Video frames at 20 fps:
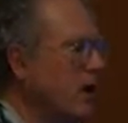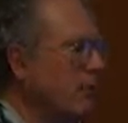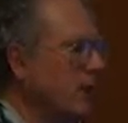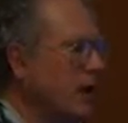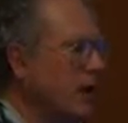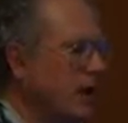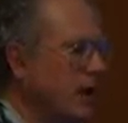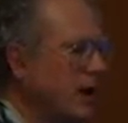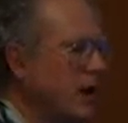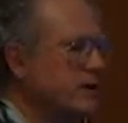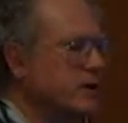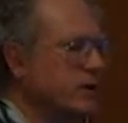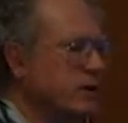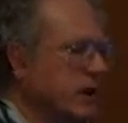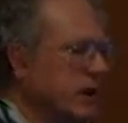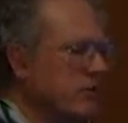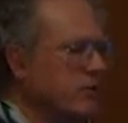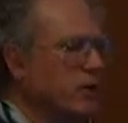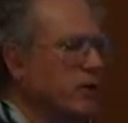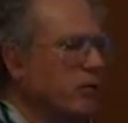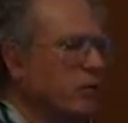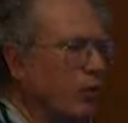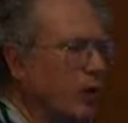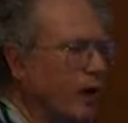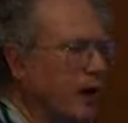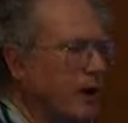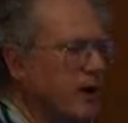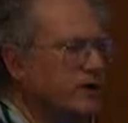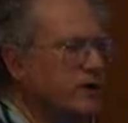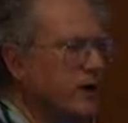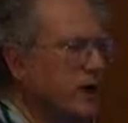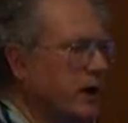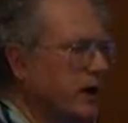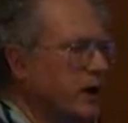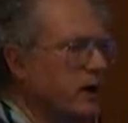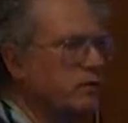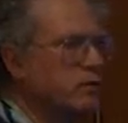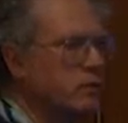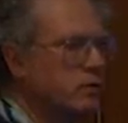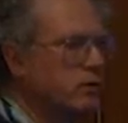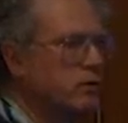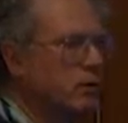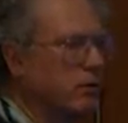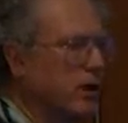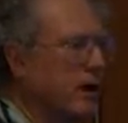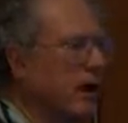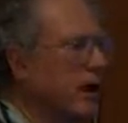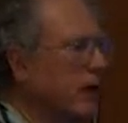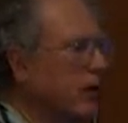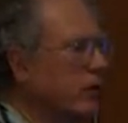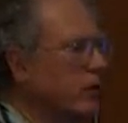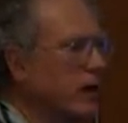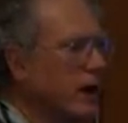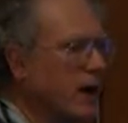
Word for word: but it has a number of ways that it can move around,